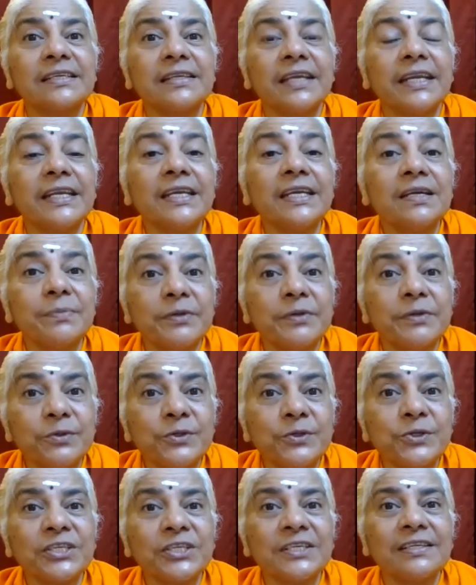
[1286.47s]
getting a
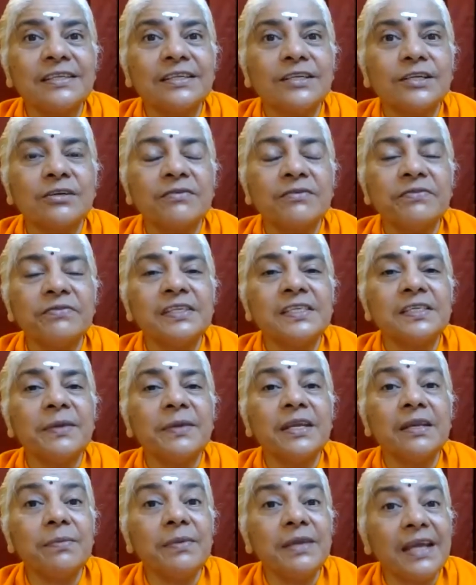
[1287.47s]
promotion in office
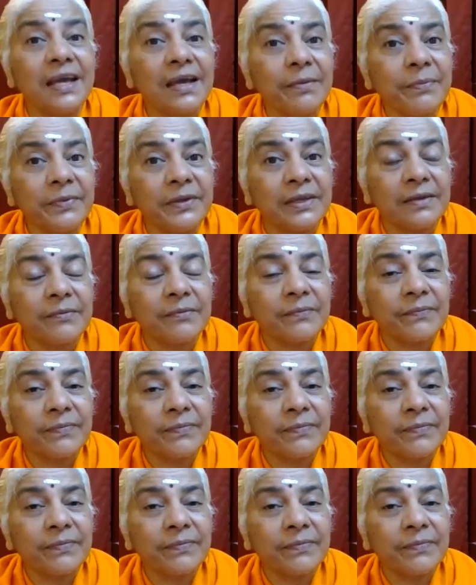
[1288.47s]
made me happy.